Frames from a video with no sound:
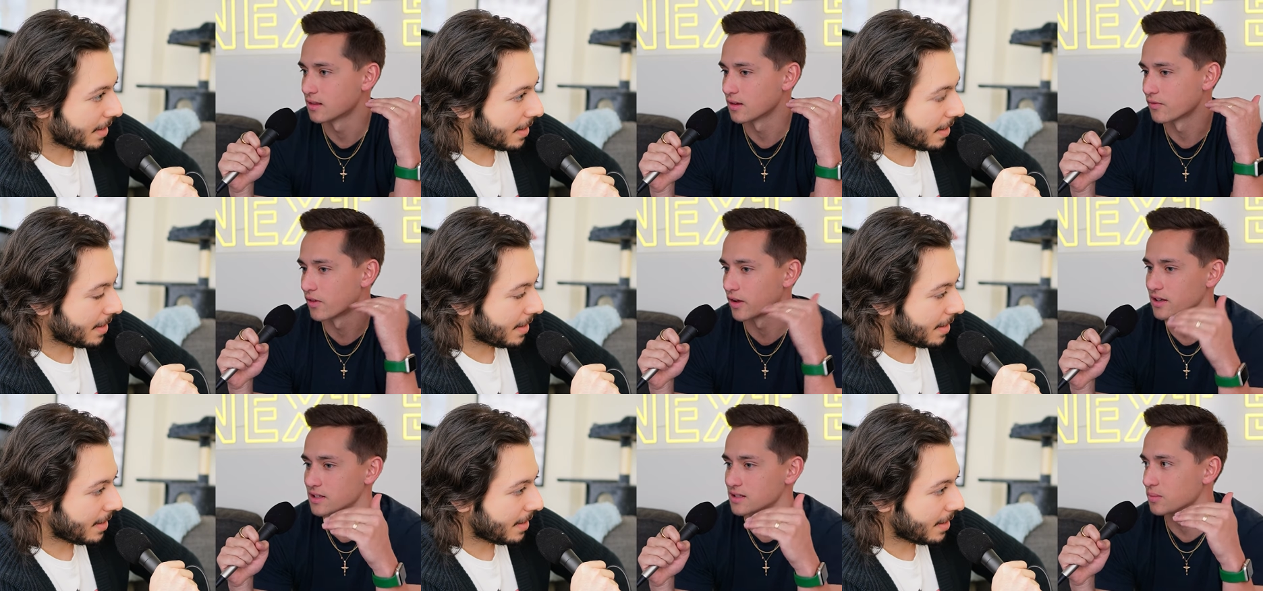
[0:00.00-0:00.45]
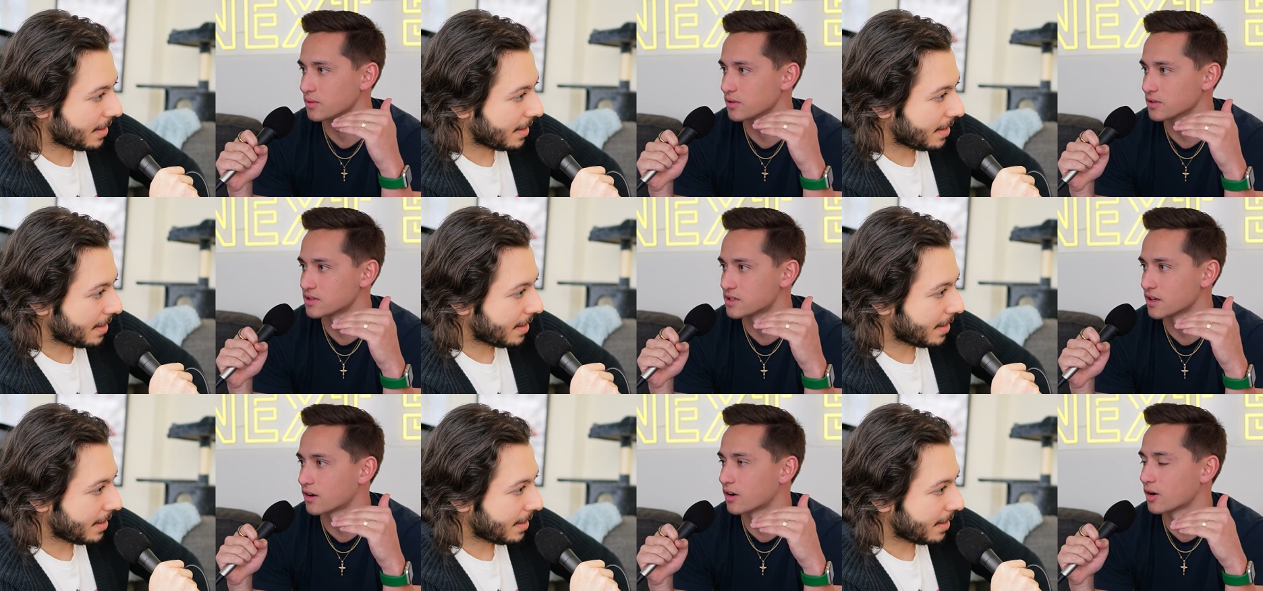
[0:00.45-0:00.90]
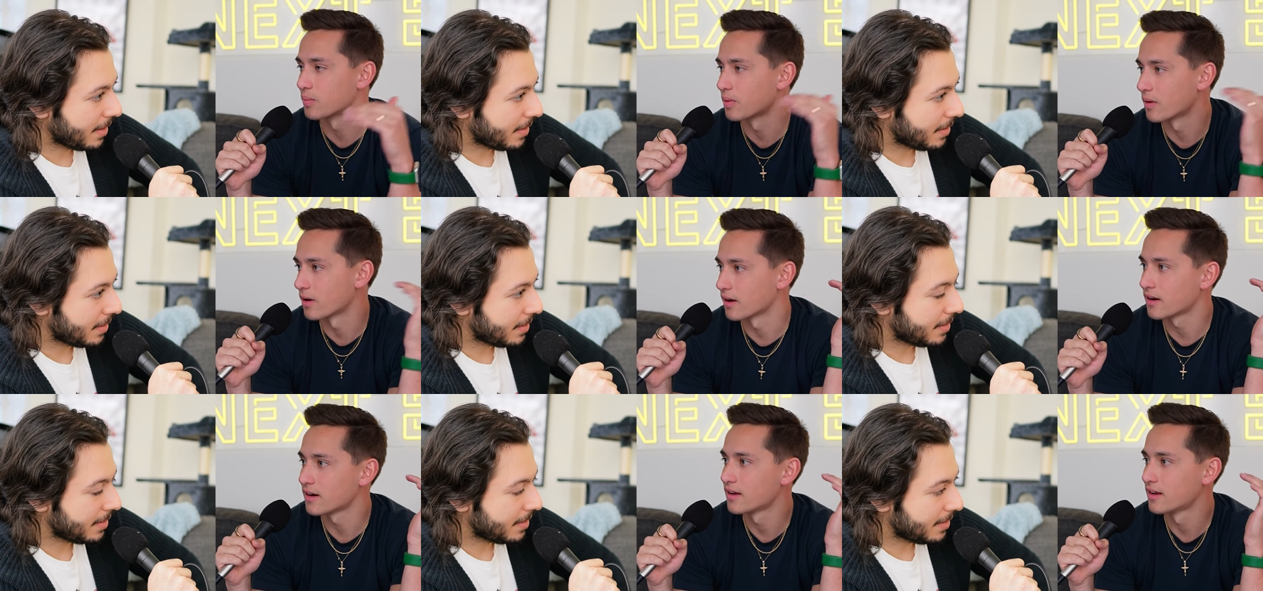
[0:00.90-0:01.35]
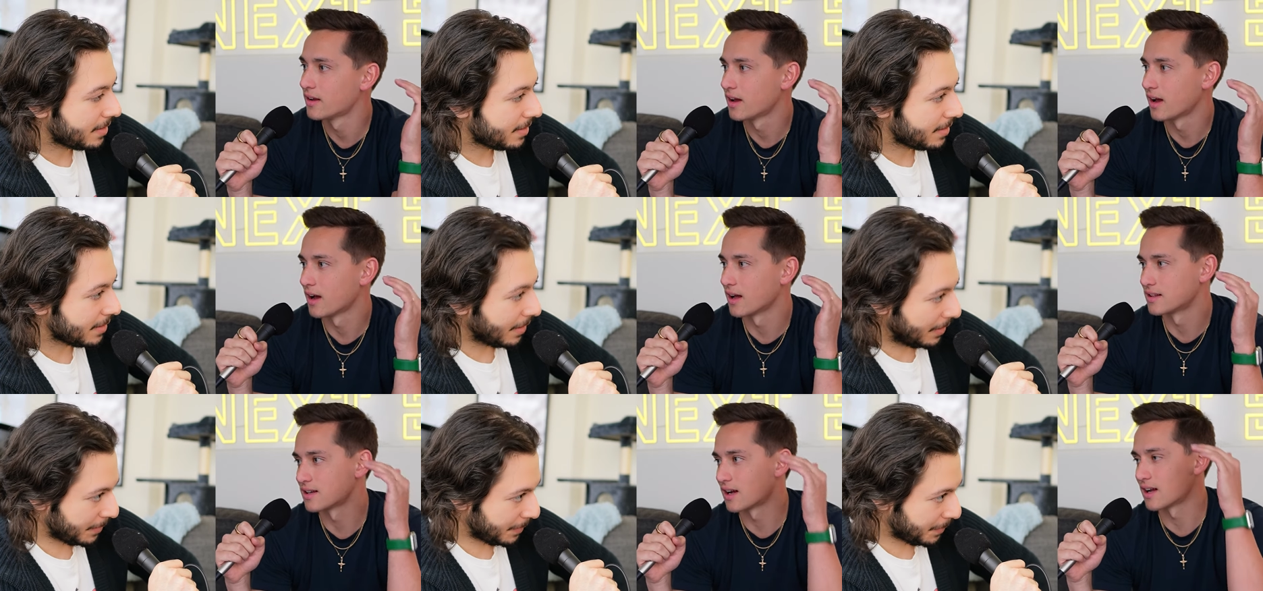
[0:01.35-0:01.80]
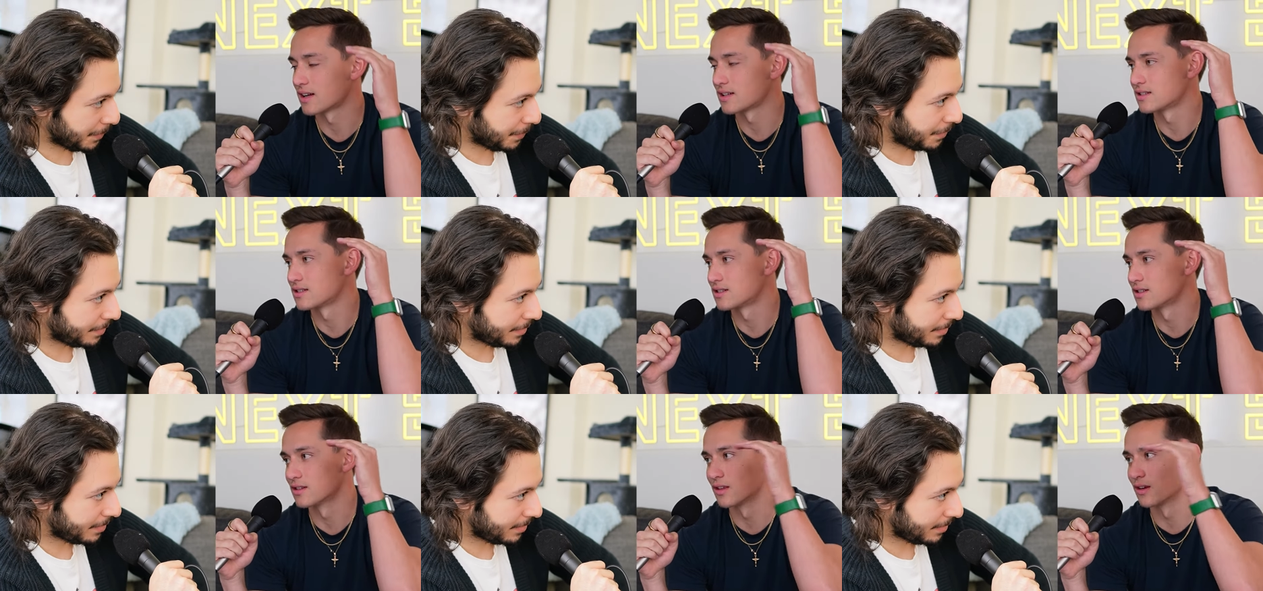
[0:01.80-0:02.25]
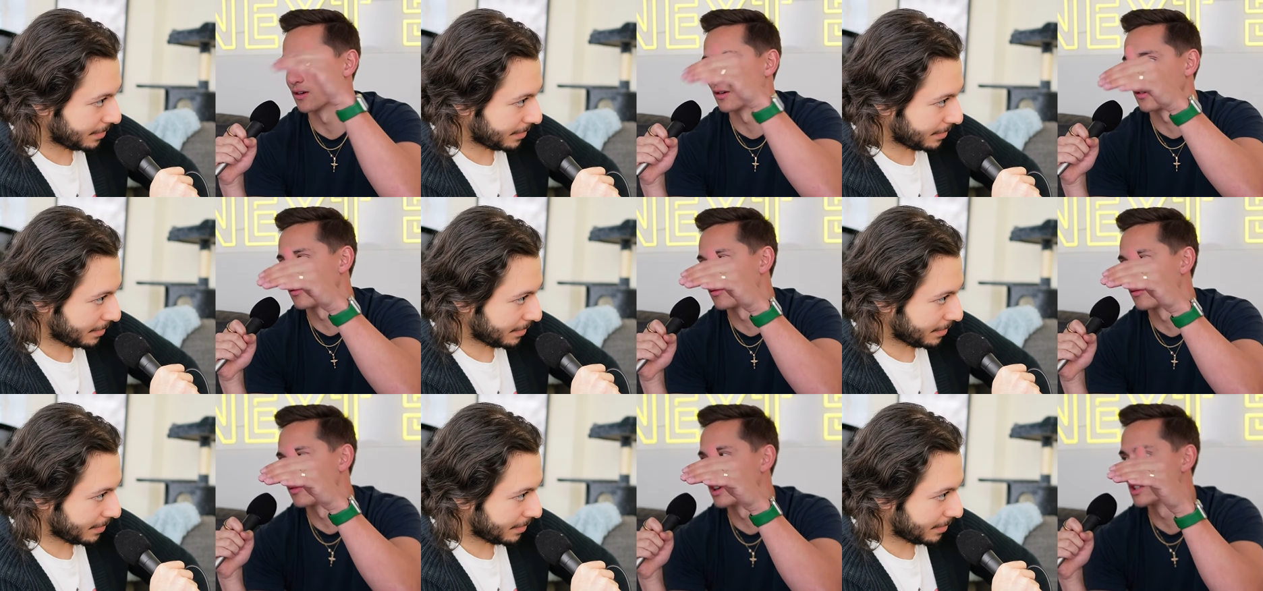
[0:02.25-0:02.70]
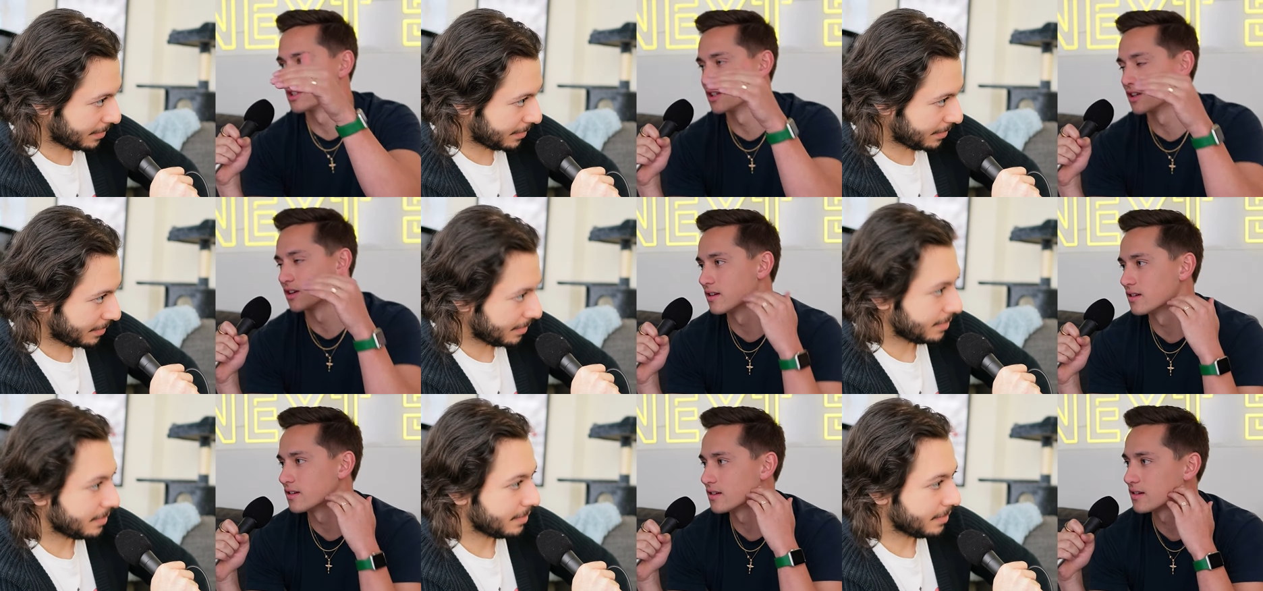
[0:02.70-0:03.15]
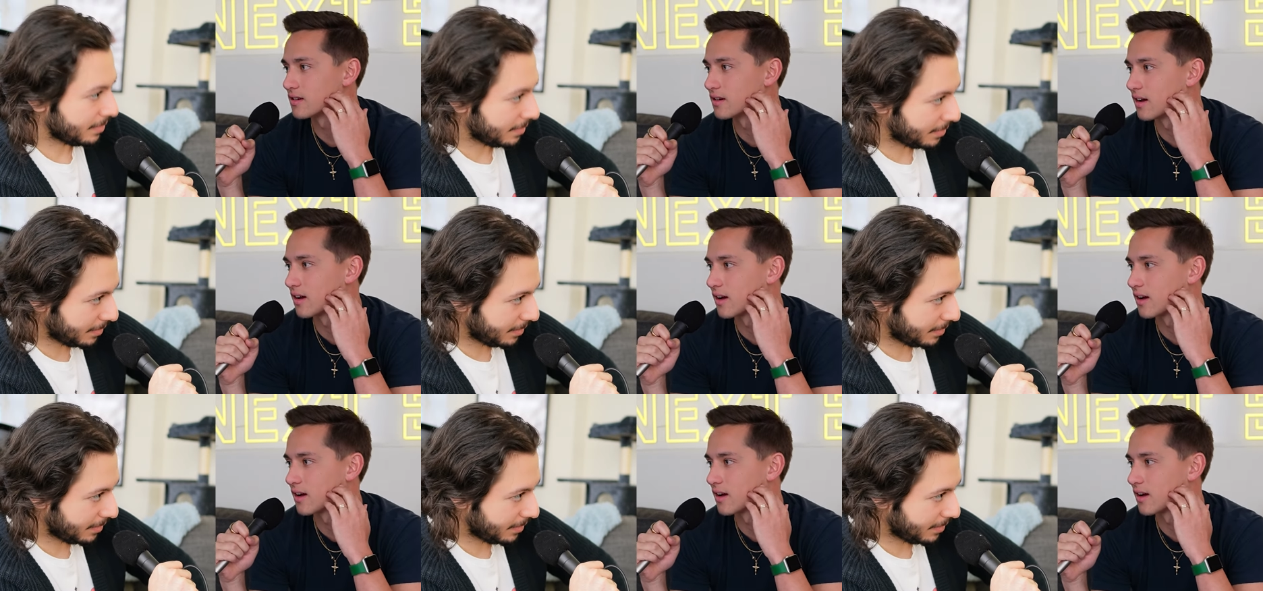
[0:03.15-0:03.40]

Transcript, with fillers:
Speaker 1: the flexible sticker part attached to the rigid